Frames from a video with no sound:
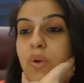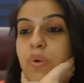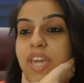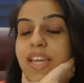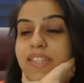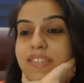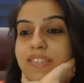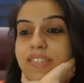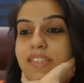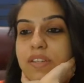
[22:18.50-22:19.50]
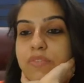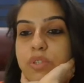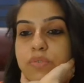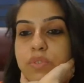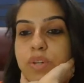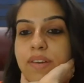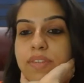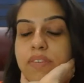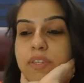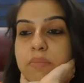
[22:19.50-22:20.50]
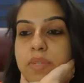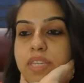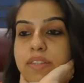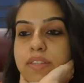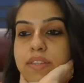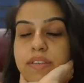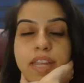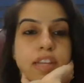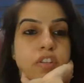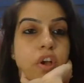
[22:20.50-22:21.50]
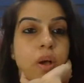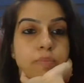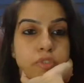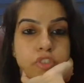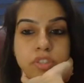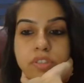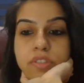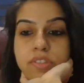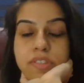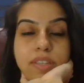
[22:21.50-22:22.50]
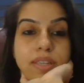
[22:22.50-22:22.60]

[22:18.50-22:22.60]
Okay, I can see a few of you have given me the correct options.